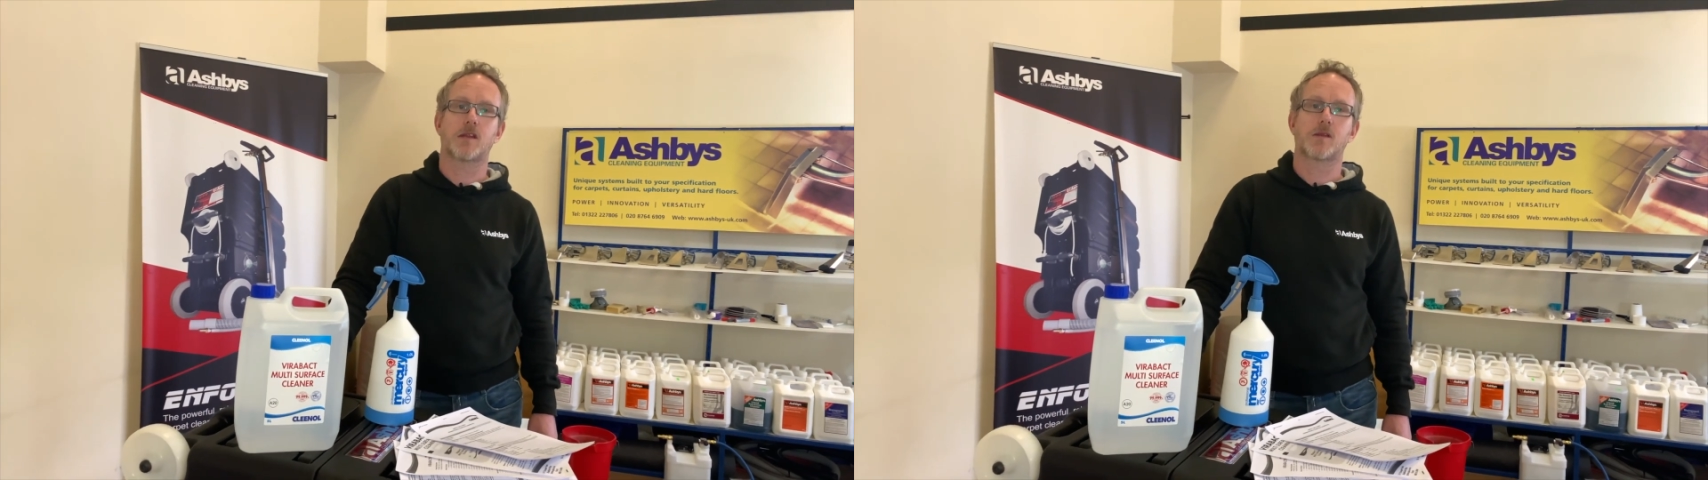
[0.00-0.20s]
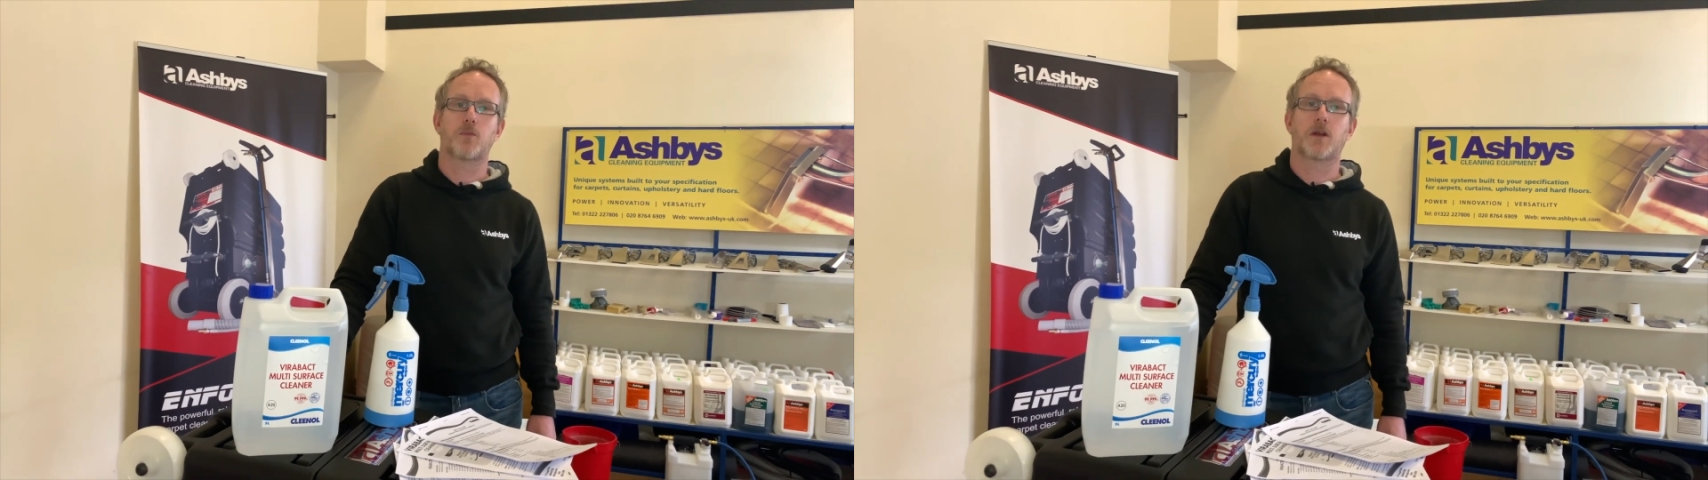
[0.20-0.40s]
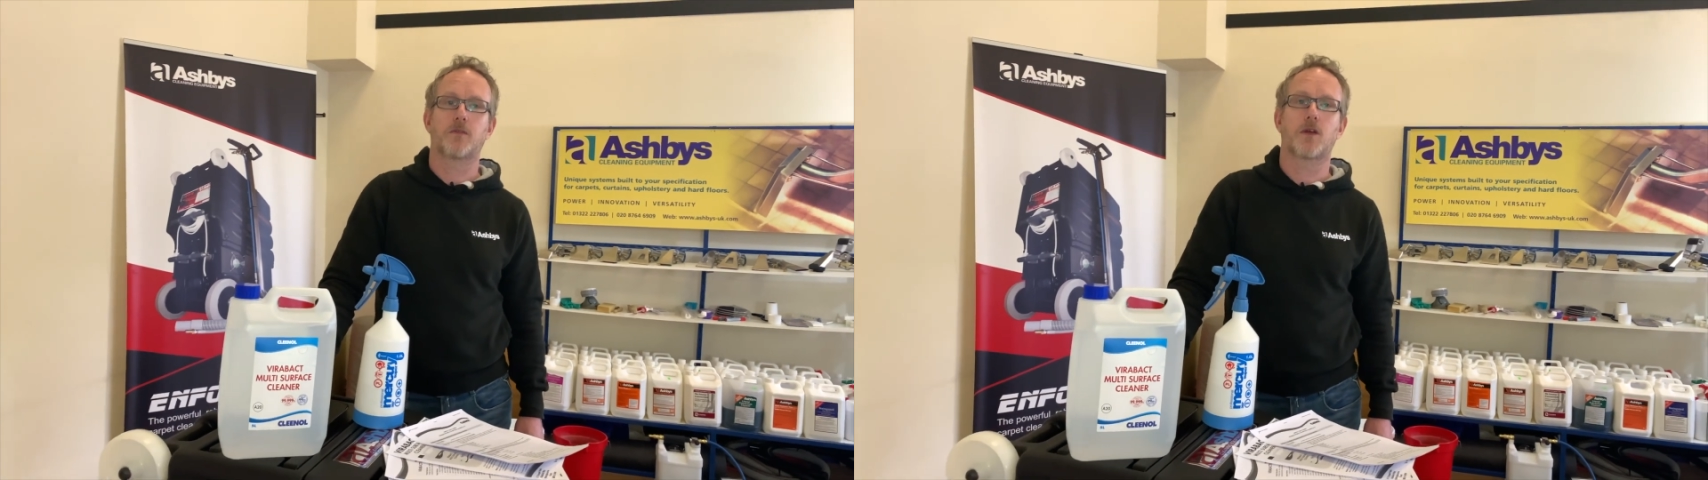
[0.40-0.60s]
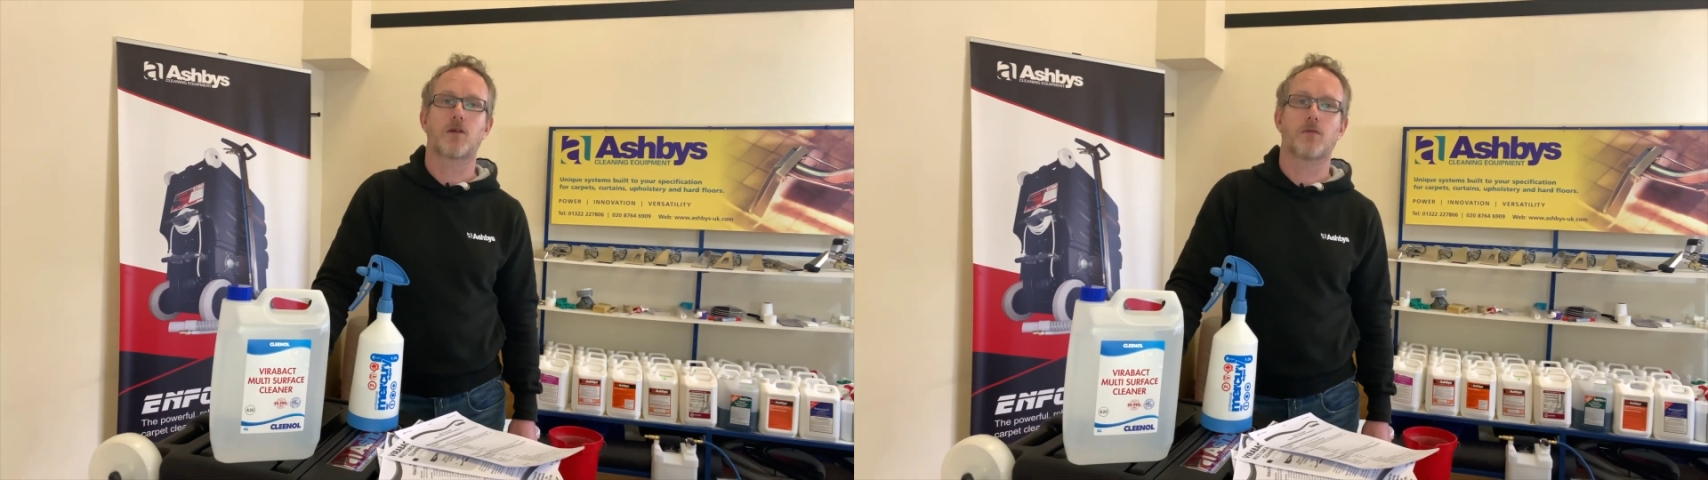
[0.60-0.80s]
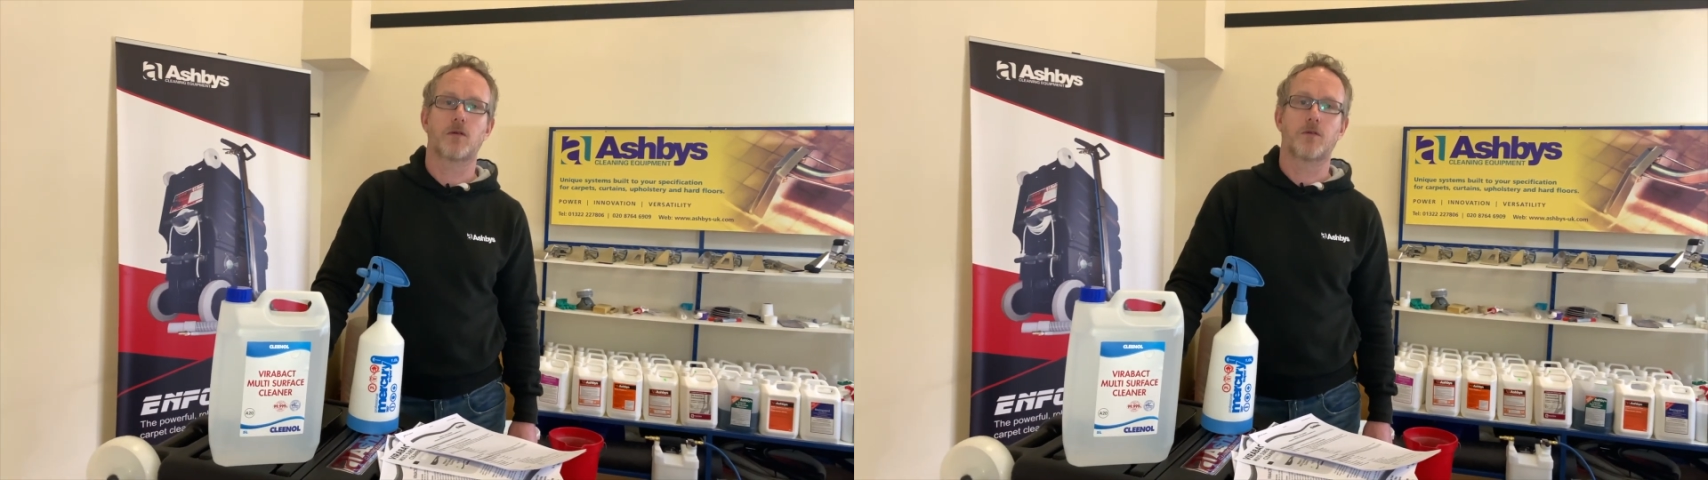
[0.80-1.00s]
the spread of the
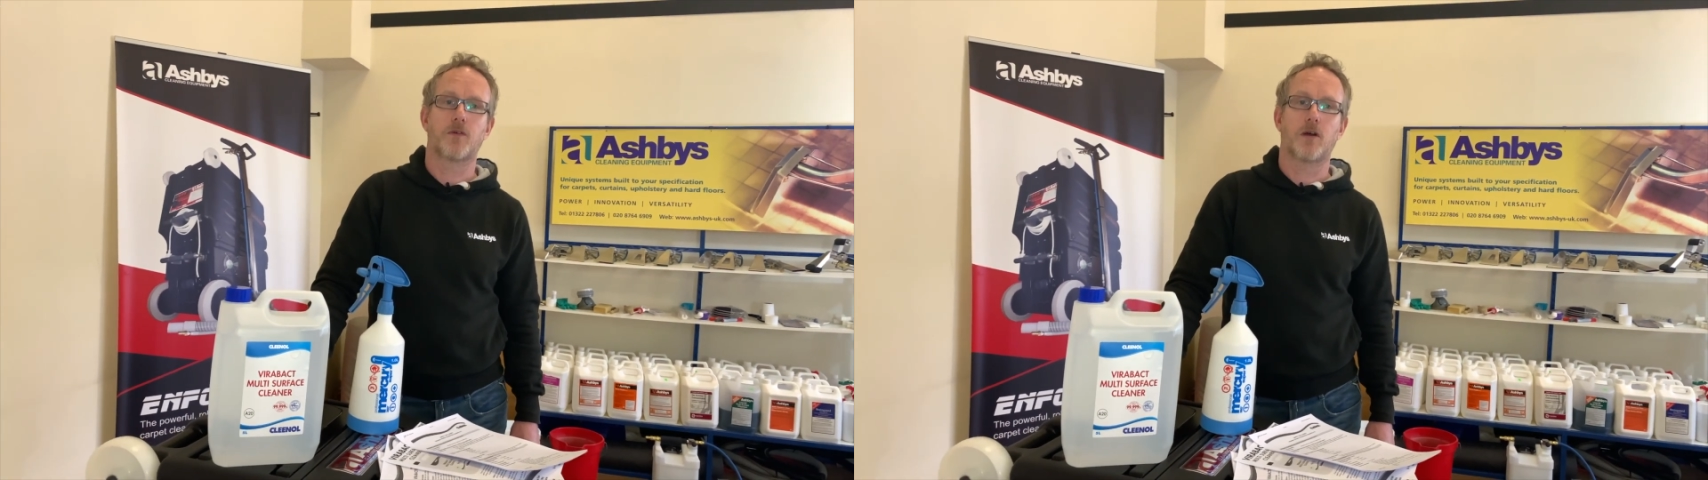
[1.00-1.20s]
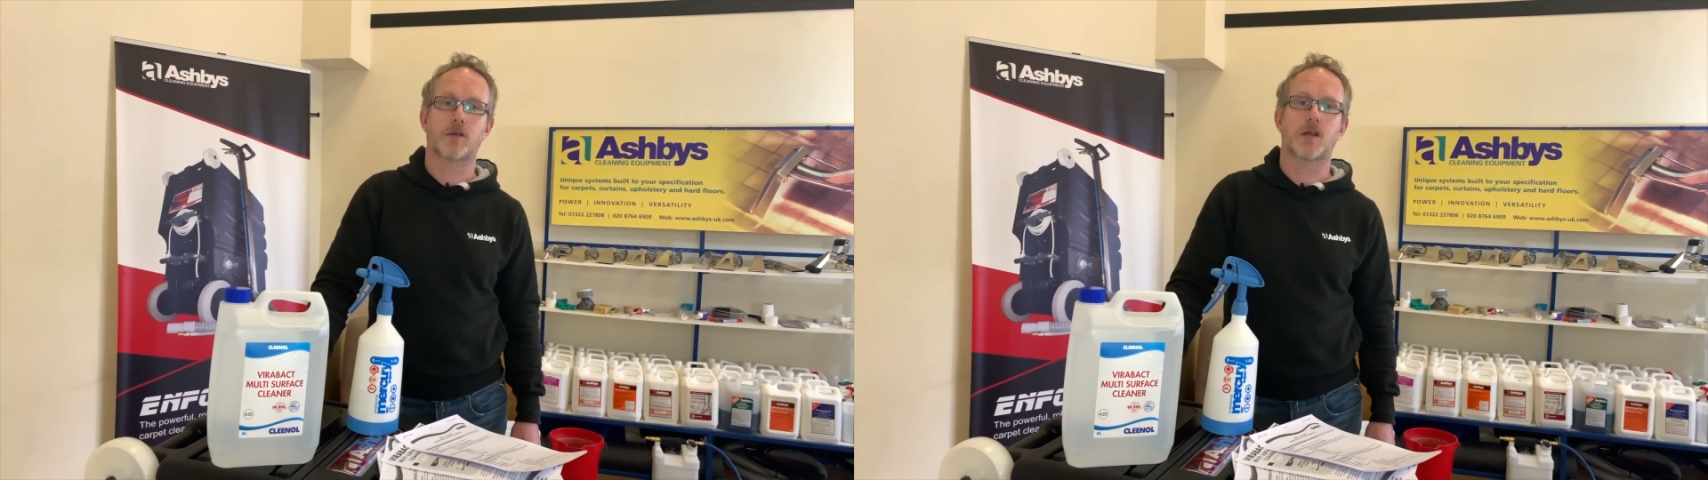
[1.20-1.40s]
coronavirus